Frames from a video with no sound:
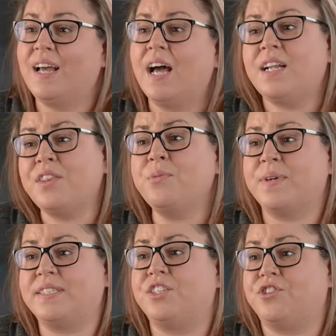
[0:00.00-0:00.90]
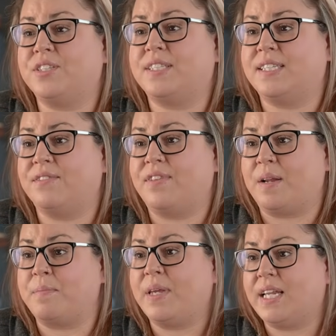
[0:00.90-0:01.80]
Another reason you should see a vet
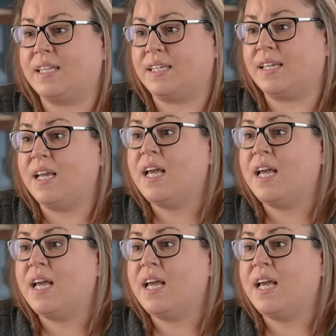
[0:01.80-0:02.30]
immediately